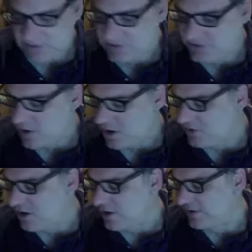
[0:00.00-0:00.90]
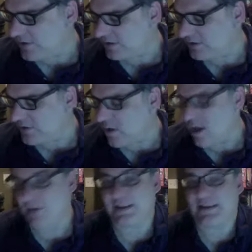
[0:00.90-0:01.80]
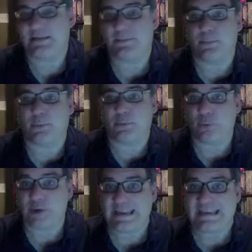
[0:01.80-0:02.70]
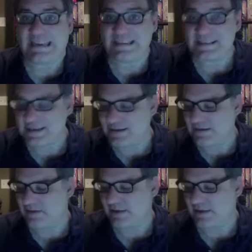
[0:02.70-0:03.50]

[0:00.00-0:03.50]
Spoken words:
So all in all, I think the quality is pretty decent.